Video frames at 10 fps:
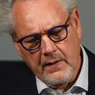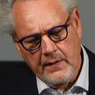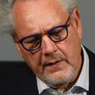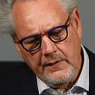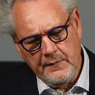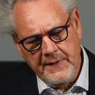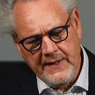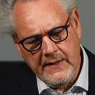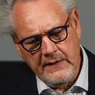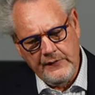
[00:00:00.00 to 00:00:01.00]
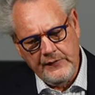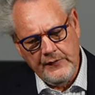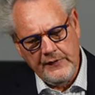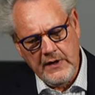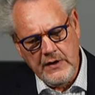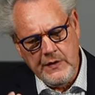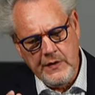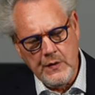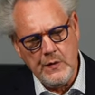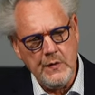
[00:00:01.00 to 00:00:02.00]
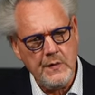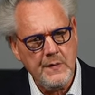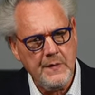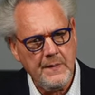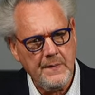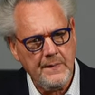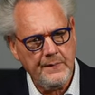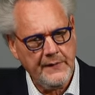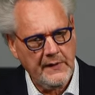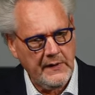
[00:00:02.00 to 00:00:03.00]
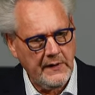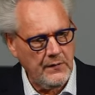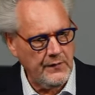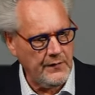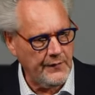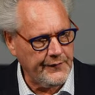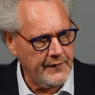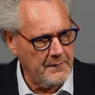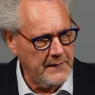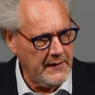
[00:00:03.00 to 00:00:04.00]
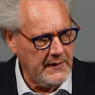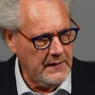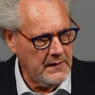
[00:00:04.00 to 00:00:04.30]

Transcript: it begins to say you, that includes also me,